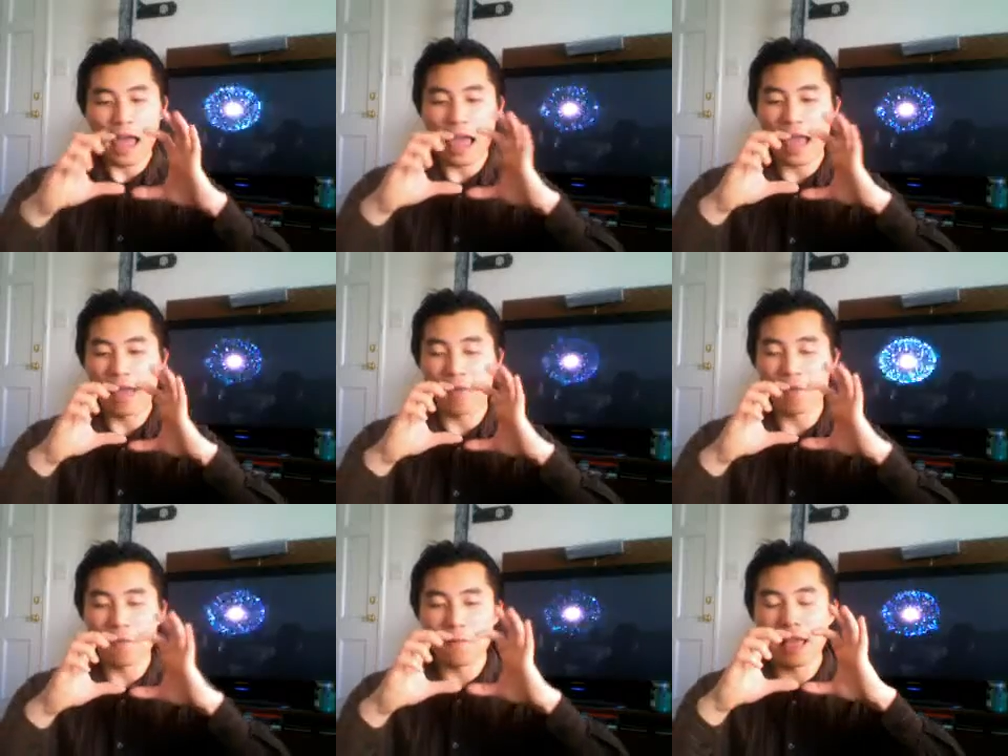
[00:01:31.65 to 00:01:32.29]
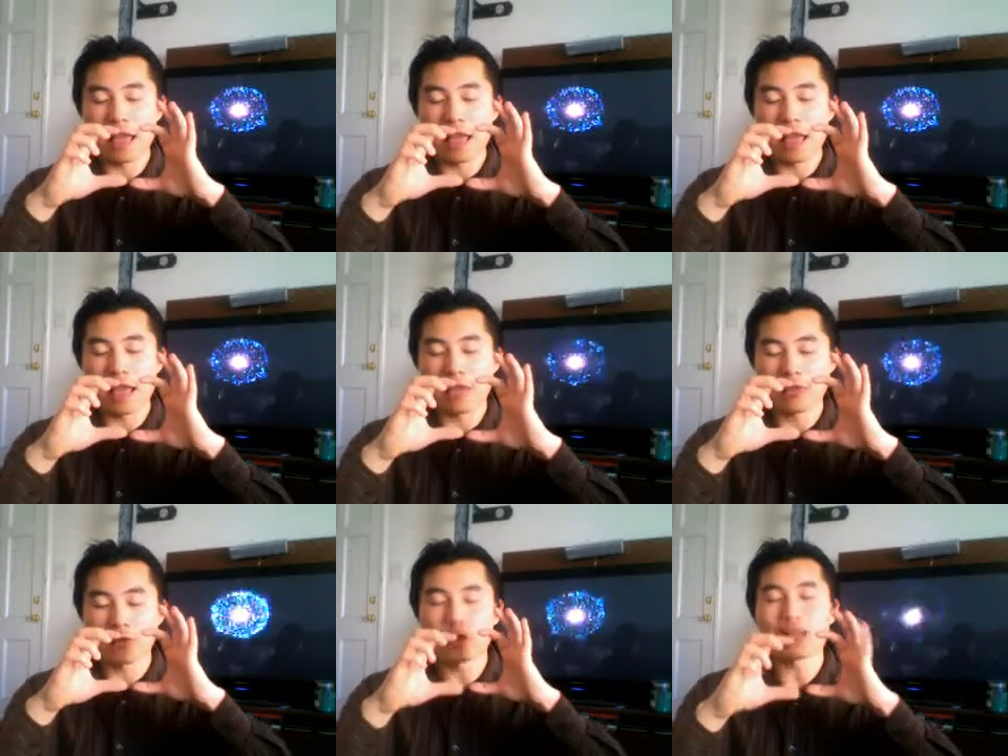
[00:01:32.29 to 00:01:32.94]
a
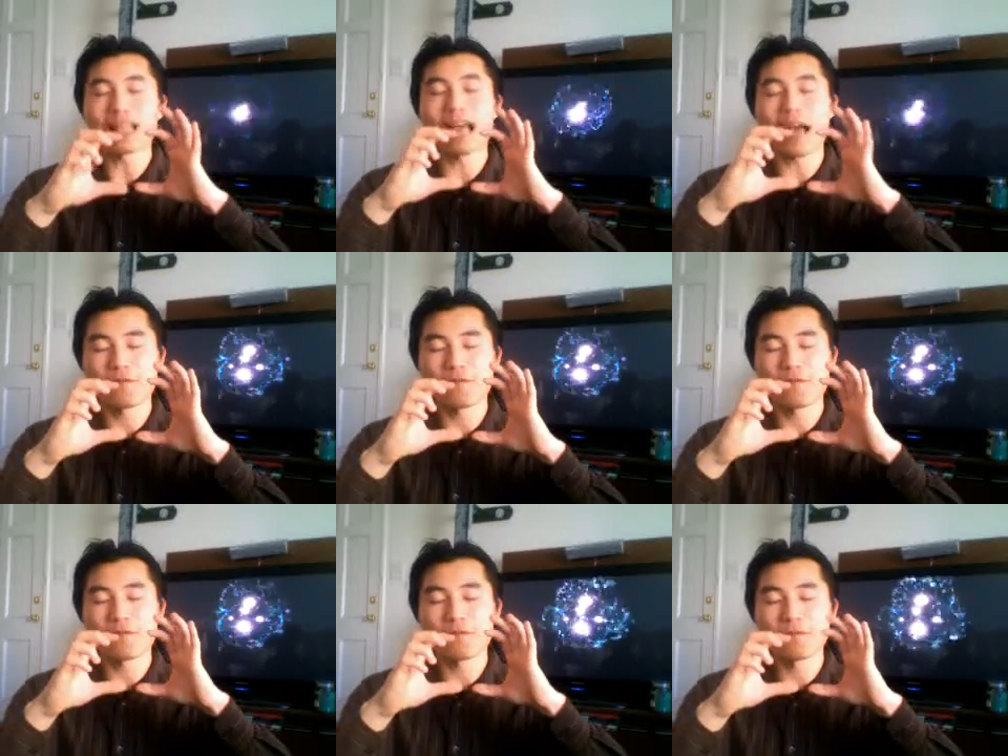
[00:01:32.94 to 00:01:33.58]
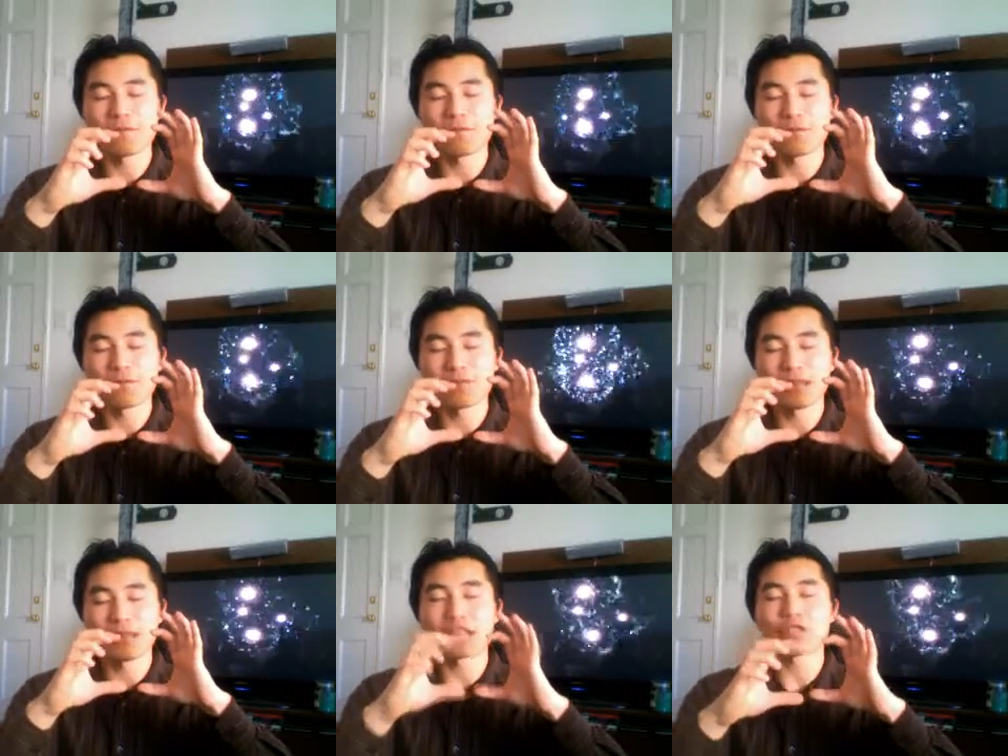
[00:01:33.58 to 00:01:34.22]

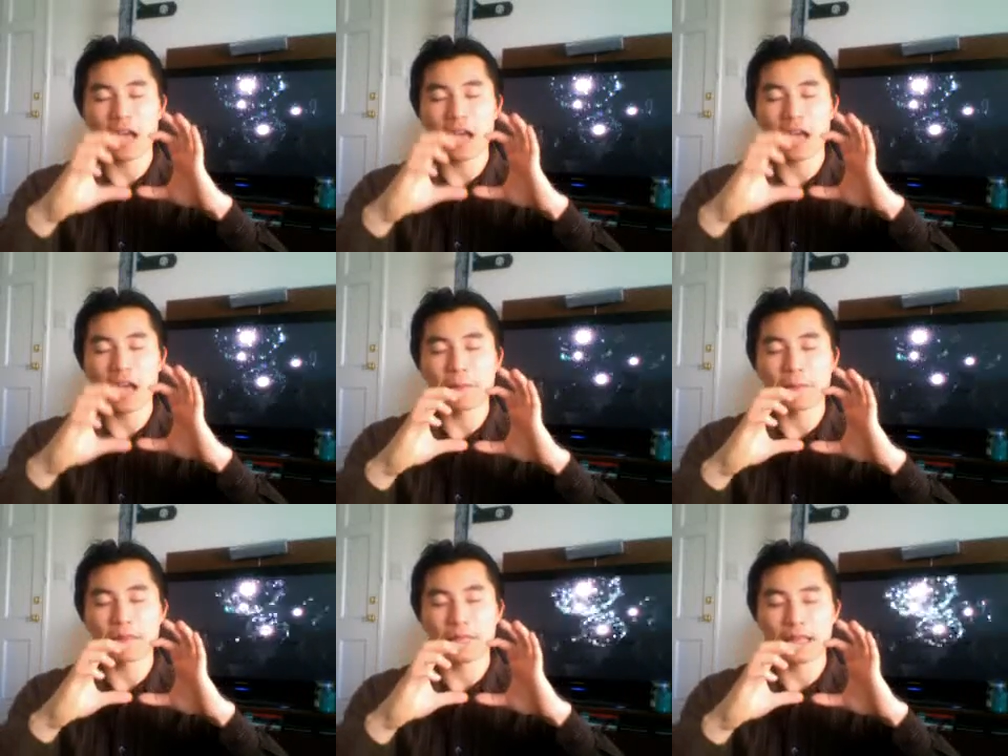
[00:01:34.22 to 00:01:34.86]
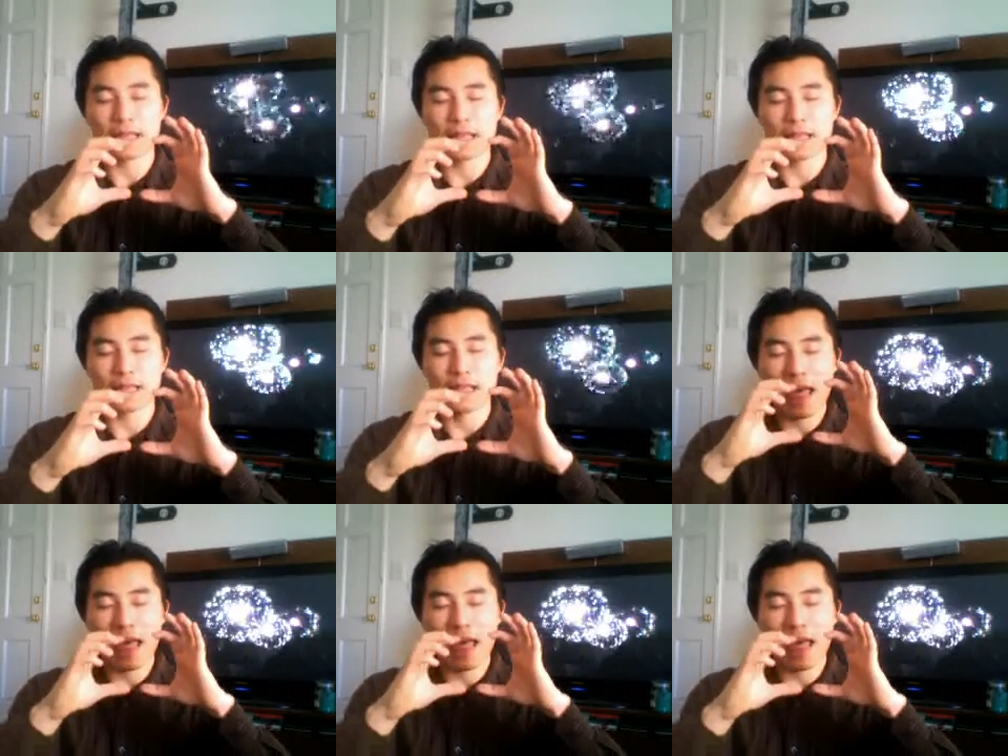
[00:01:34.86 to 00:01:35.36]
3.5-inch floppy disk